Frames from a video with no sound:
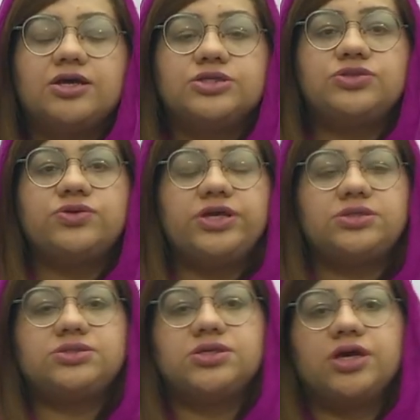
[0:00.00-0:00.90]

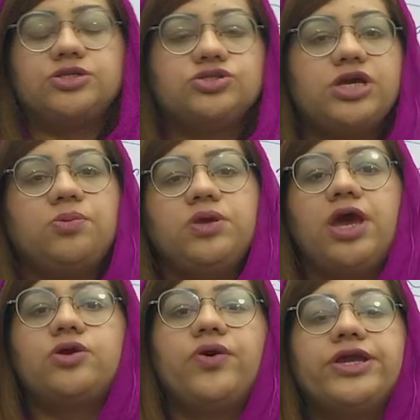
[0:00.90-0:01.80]
Students, today we
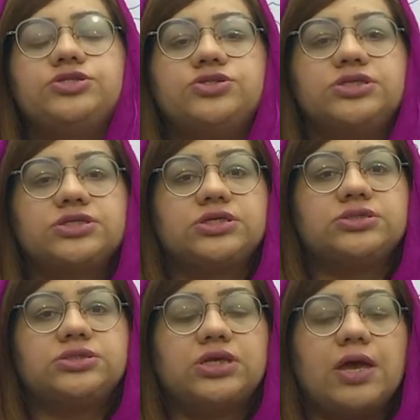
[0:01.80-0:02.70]
are going to
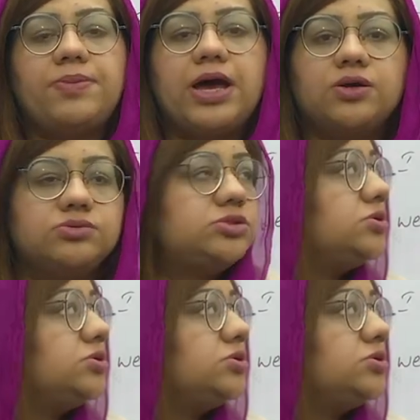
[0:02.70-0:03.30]
discuss about